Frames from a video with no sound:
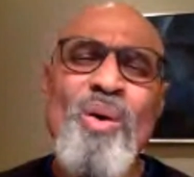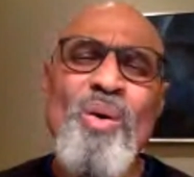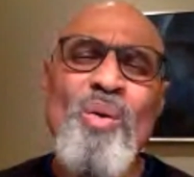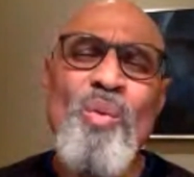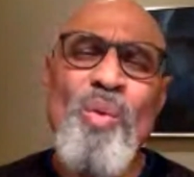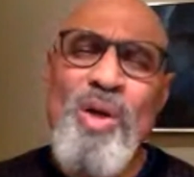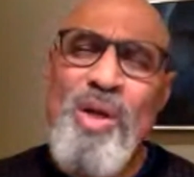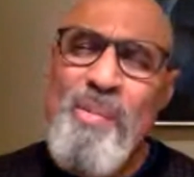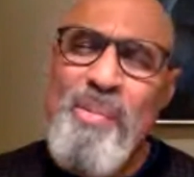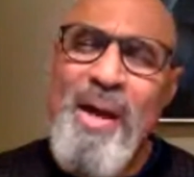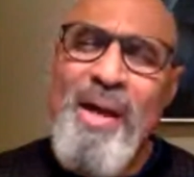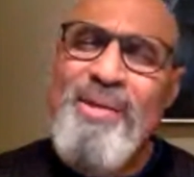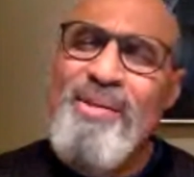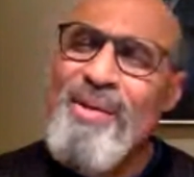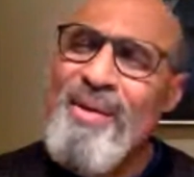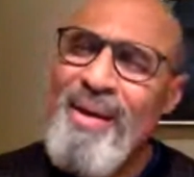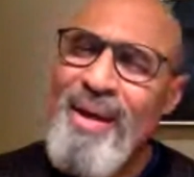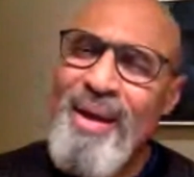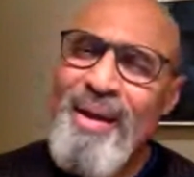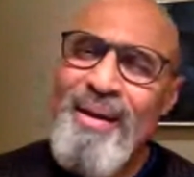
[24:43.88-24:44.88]
What about your
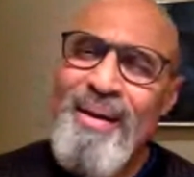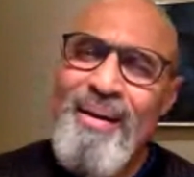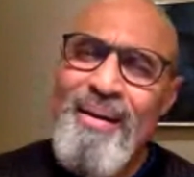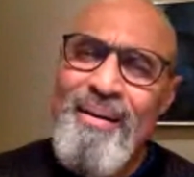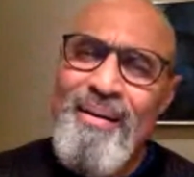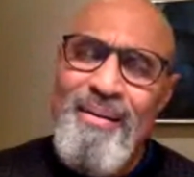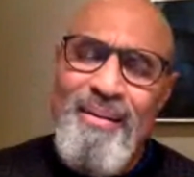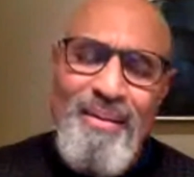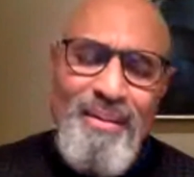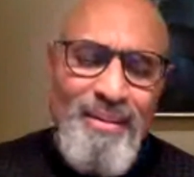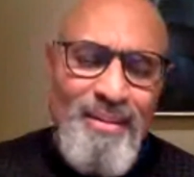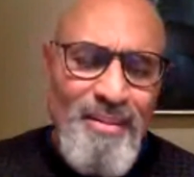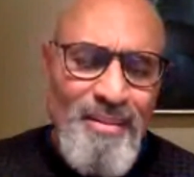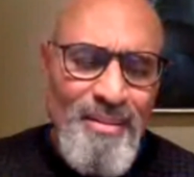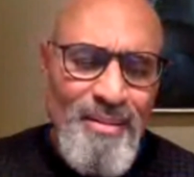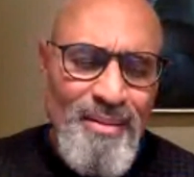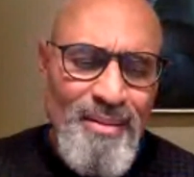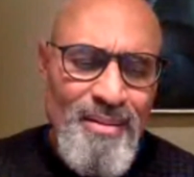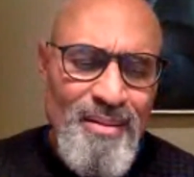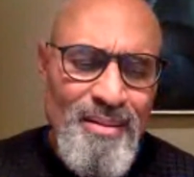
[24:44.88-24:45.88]
hair?
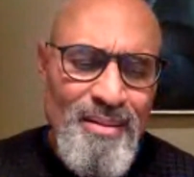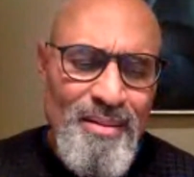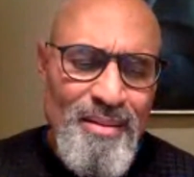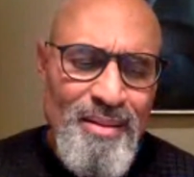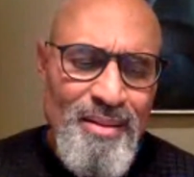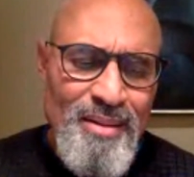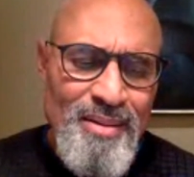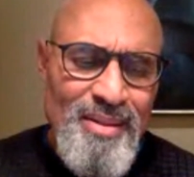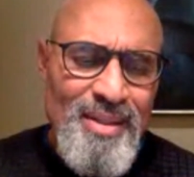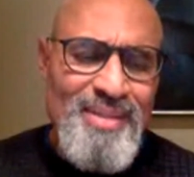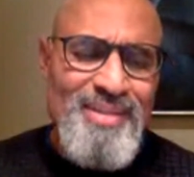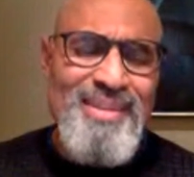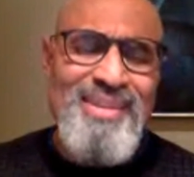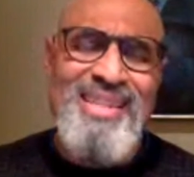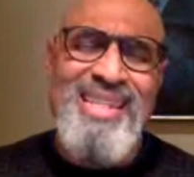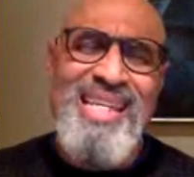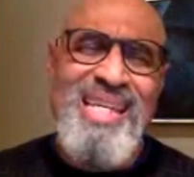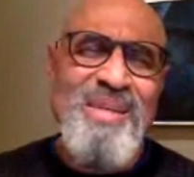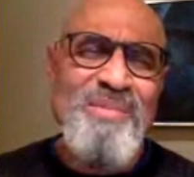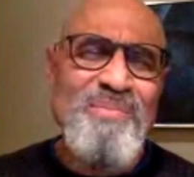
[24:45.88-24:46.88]
Does it
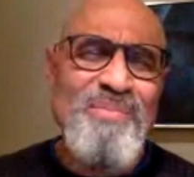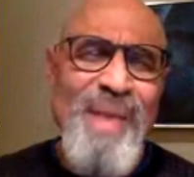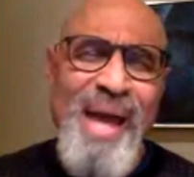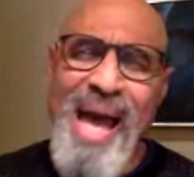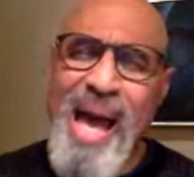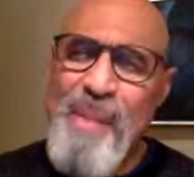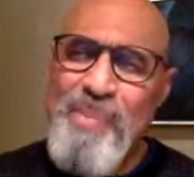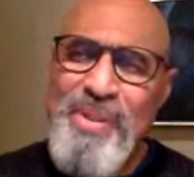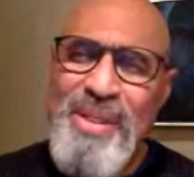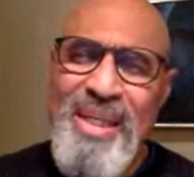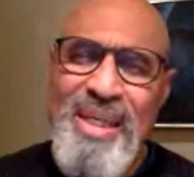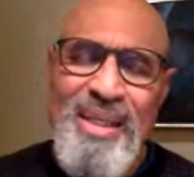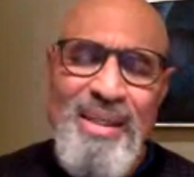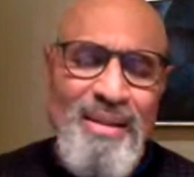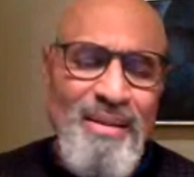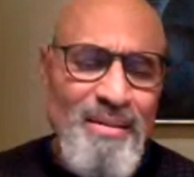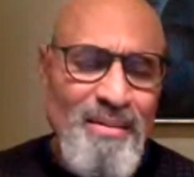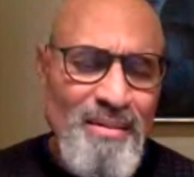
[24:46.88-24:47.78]
keep happening?